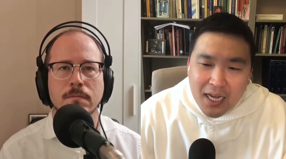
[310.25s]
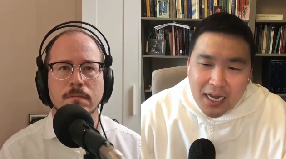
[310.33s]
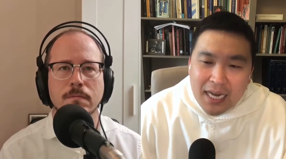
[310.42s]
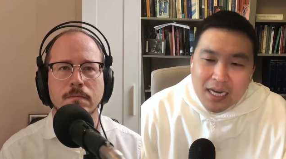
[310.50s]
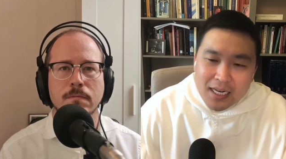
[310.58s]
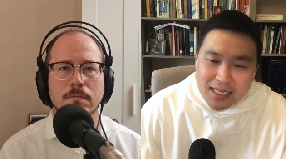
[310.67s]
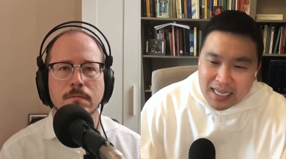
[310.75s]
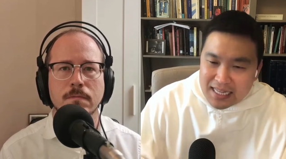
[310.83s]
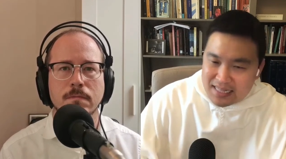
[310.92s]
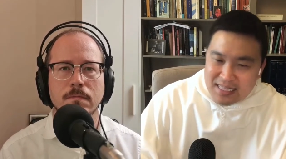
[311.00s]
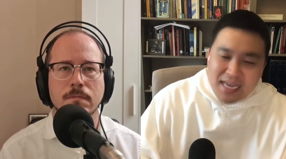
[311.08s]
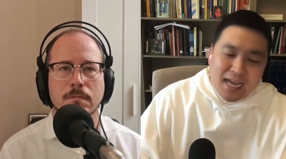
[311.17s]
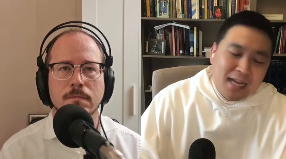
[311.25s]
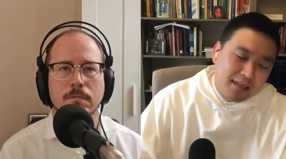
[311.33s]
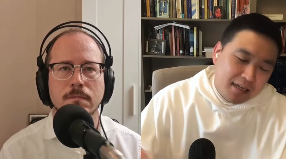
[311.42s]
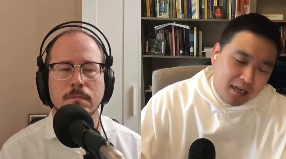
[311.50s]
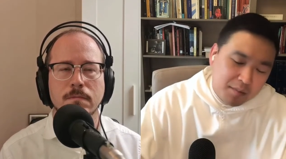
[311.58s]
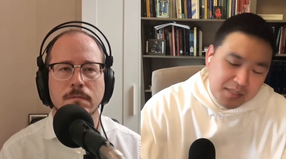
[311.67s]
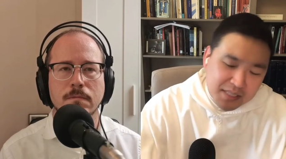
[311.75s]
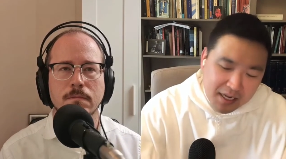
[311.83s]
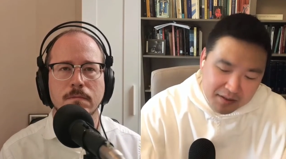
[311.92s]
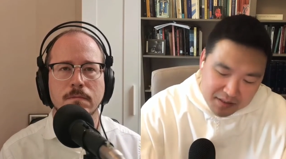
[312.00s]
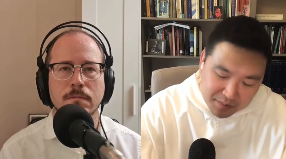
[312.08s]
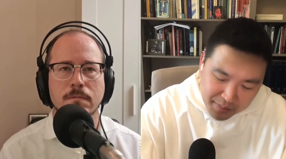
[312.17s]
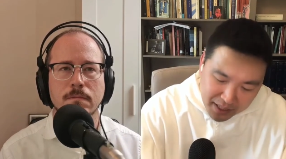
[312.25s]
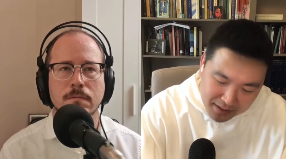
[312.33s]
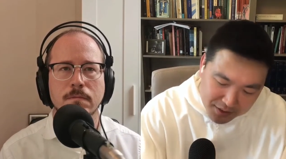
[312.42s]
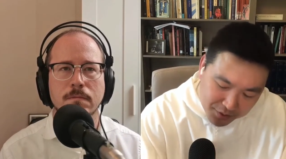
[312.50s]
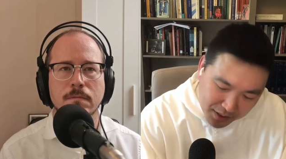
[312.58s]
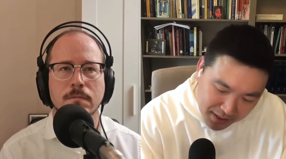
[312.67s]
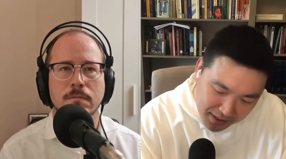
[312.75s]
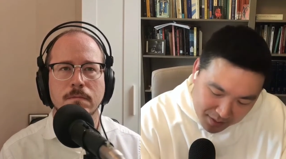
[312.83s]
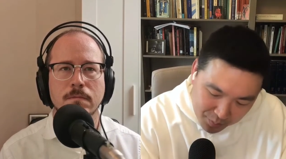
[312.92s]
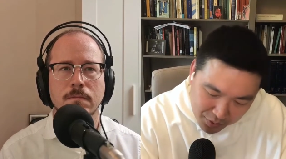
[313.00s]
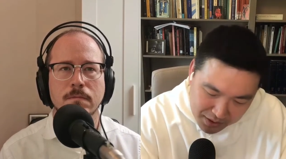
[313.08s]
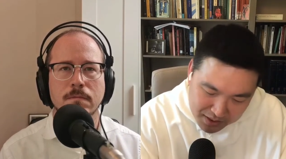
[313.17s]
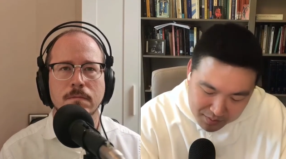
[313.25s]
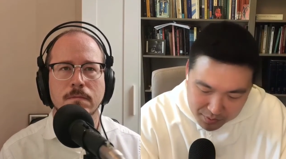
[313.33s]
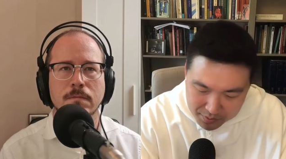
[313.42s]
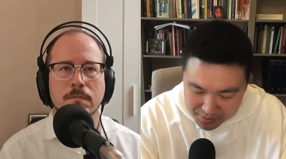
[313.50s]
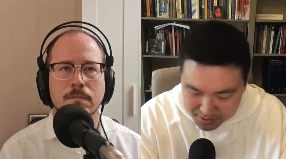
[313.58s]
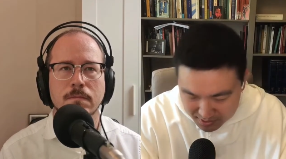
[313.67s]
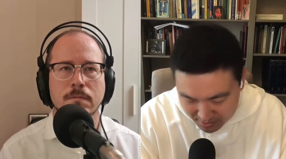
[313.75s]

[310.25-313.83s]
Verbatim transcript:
Speaker 1: In the end, it comes down to penetrating into principles,